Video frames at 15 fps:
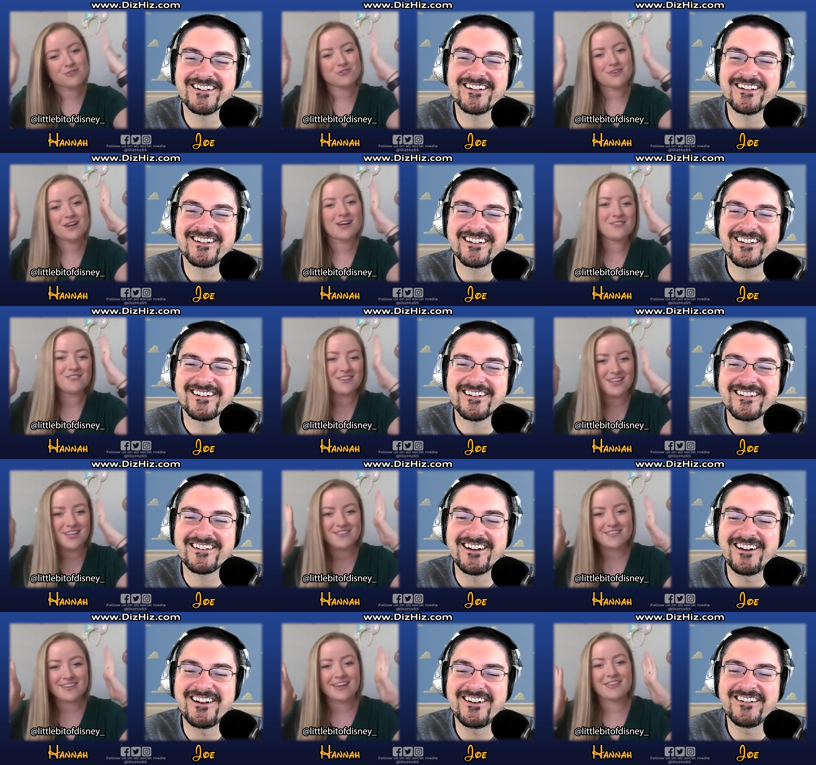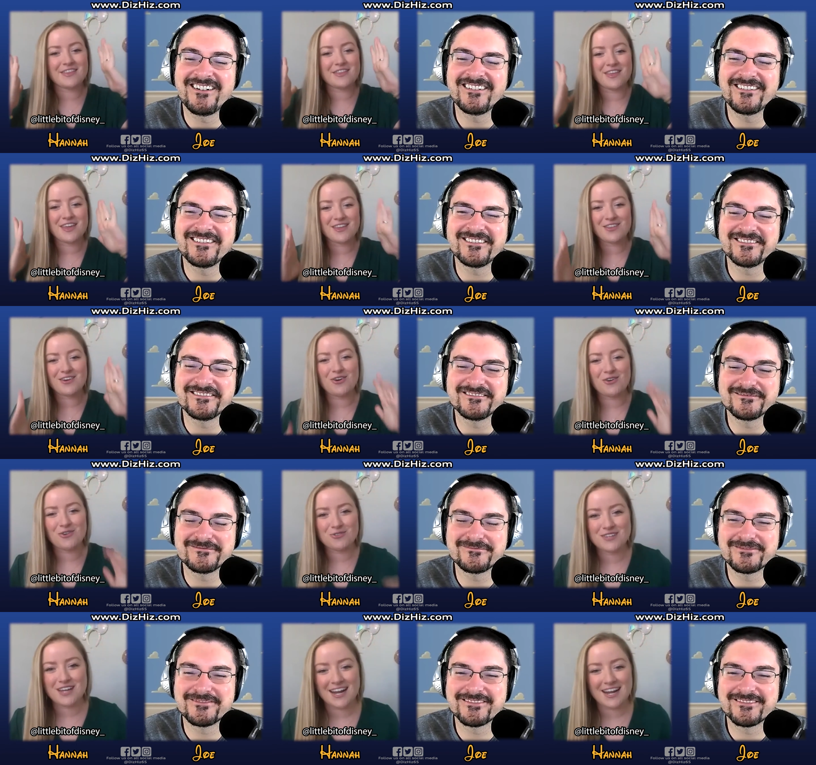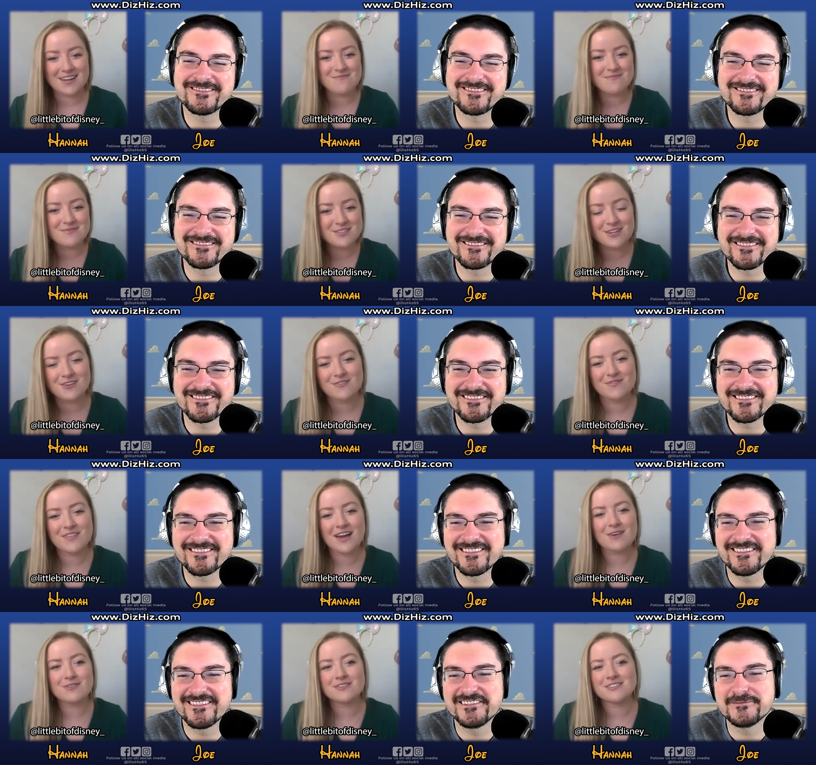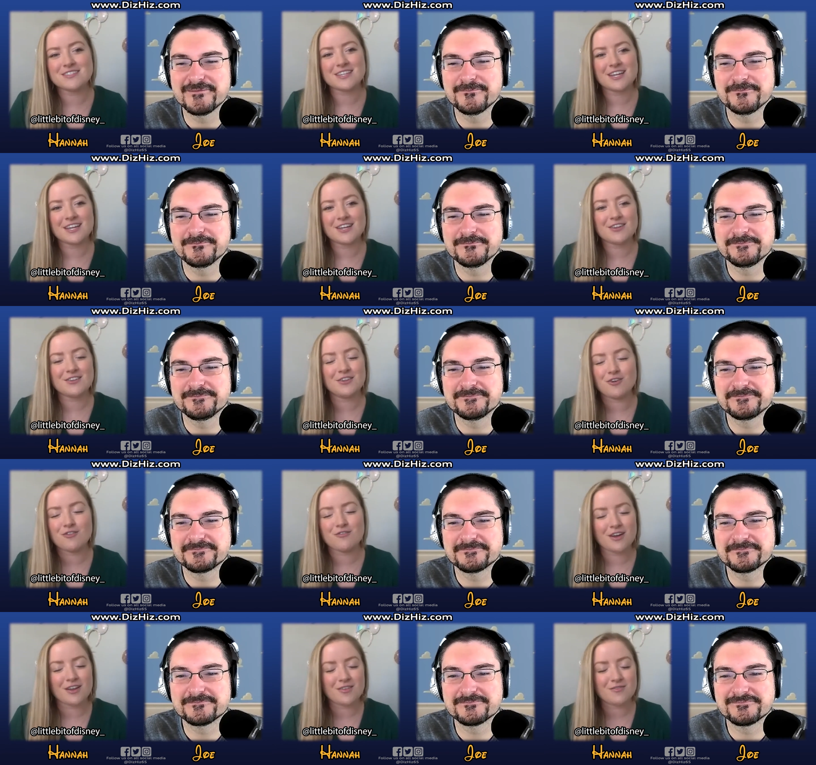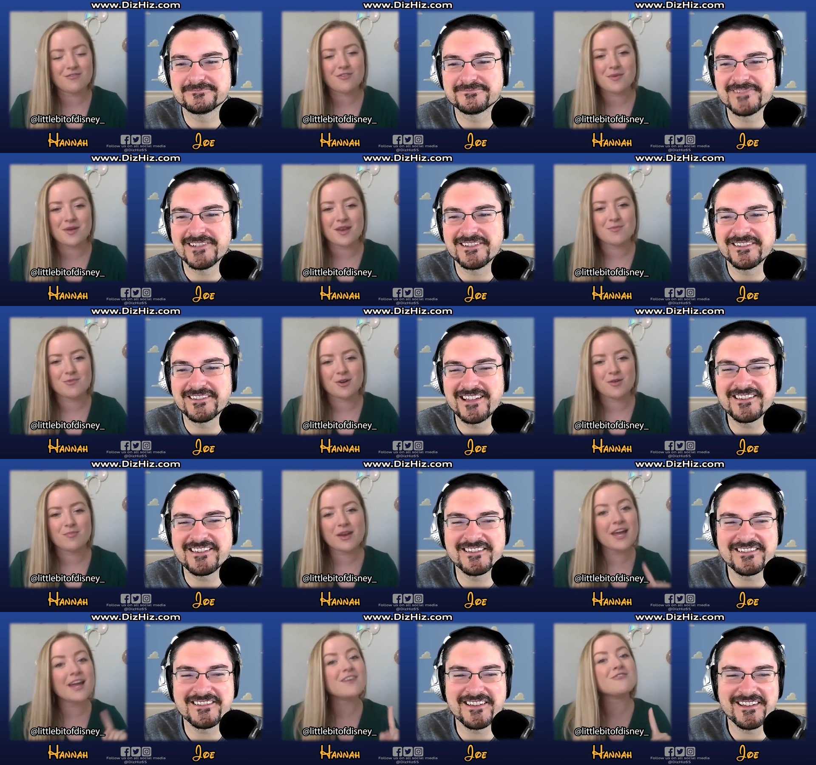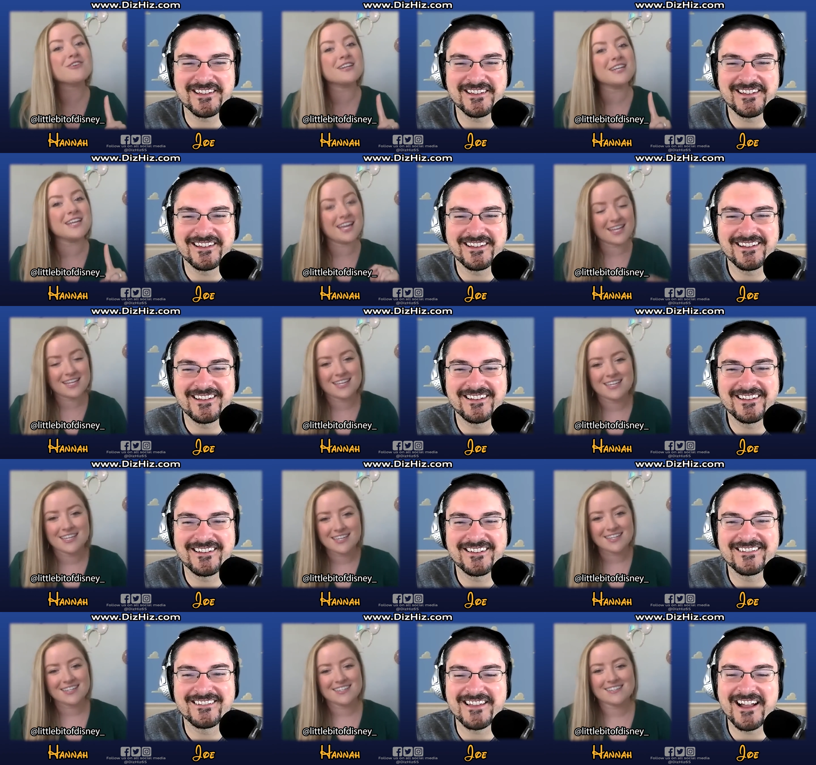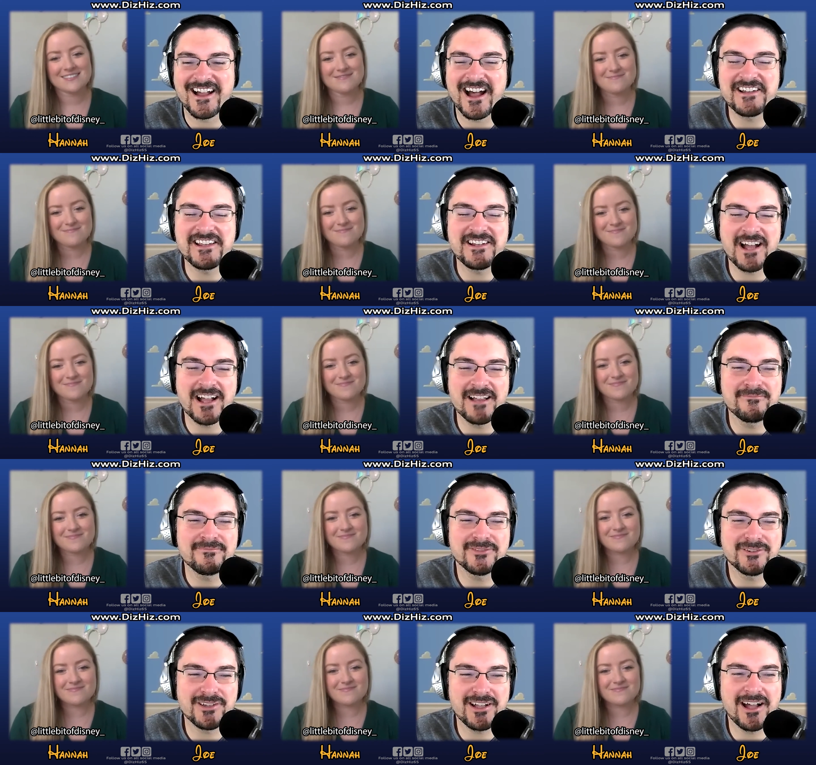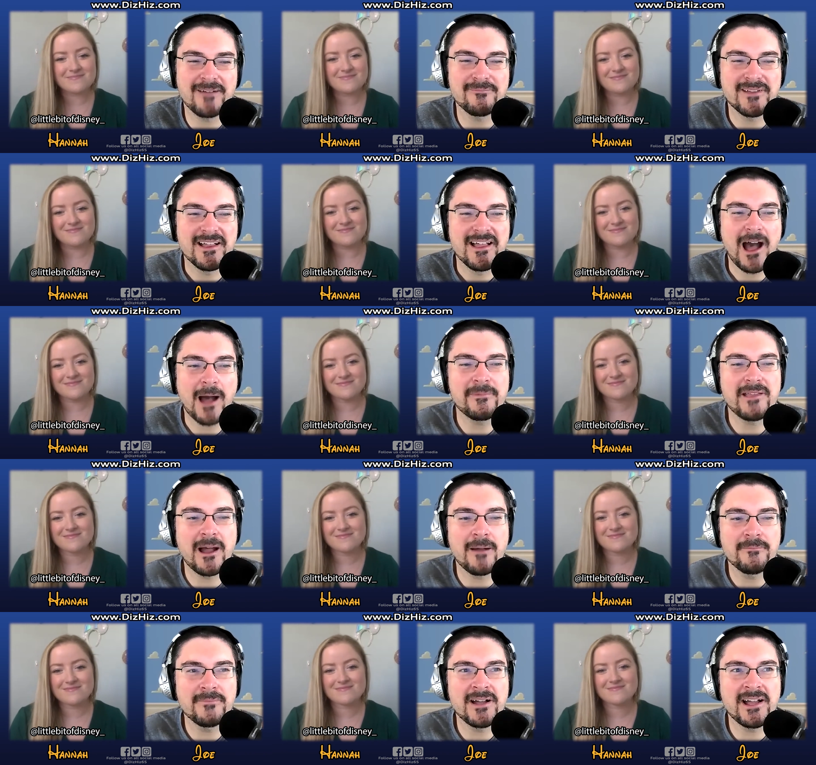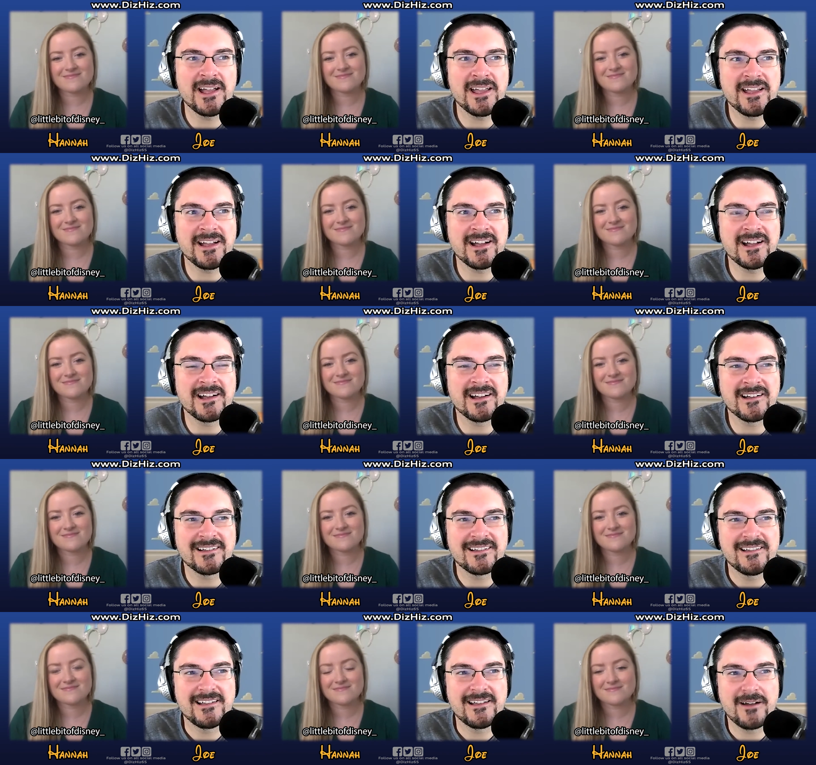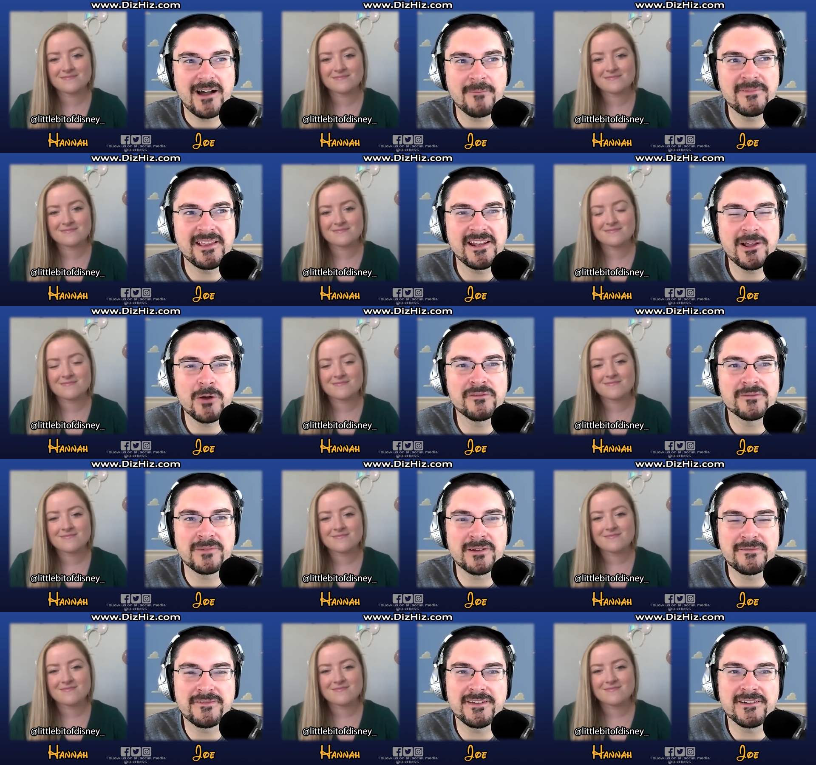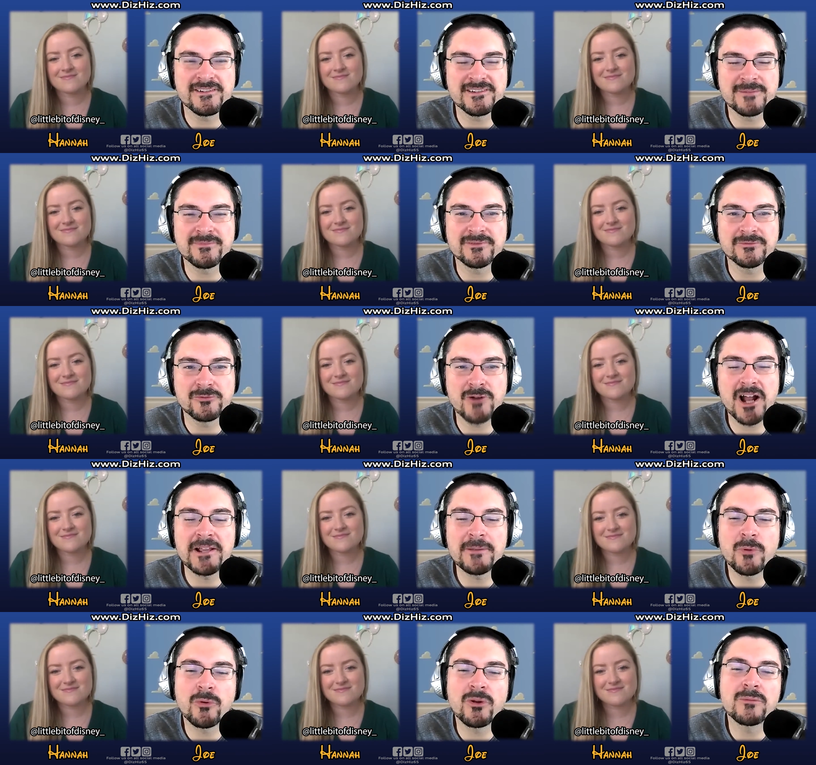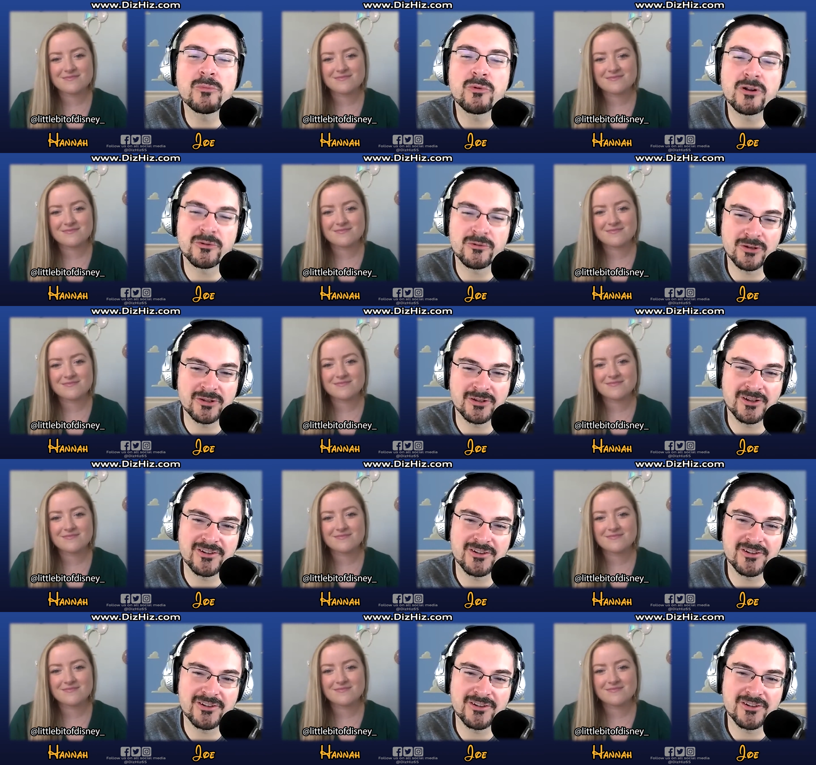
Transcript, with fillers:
Speaker 1: around inside oh. the, the whole oh. time. So that one's like no fun for me anymore. That but I have ridden it.
Speaker 2: Yeah, I need. I'm. I'm. I'm. I'm my. uh I'm getting over my fears. I'm riding more and more roller